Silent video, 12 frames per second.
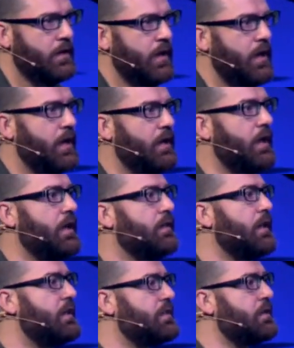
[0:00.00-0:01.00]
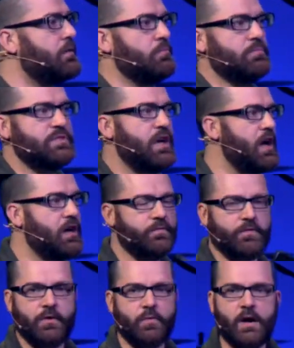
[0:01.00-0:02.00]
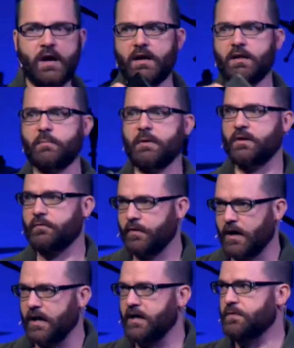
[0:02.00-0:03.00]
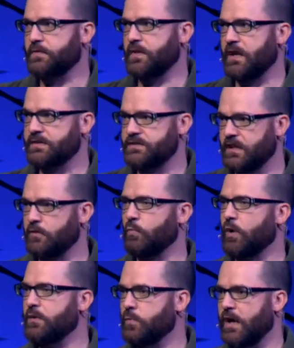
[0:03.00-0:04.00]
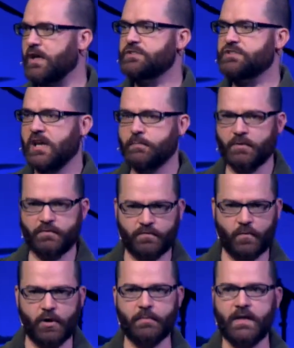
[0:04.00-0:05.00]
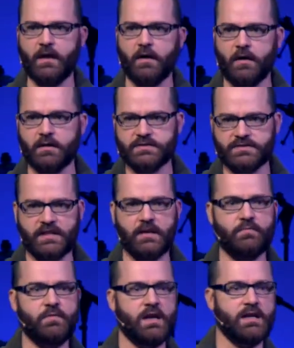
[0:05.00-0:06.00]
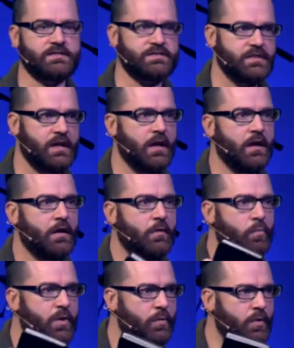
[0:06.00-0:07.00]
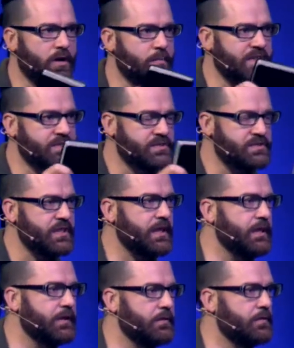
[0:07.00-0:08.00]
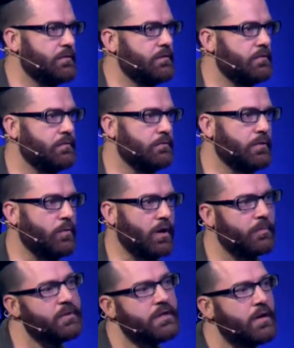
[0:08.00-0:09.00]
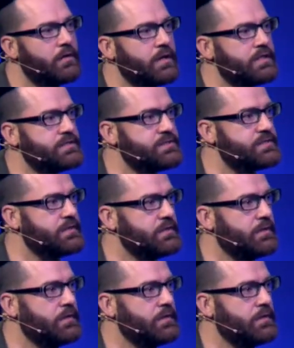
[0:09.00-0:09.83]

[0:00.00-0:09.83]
And I let them talk for a while about a variety of things, and in one way, shape, or form, they all said this We want to be seen we want to be noticed.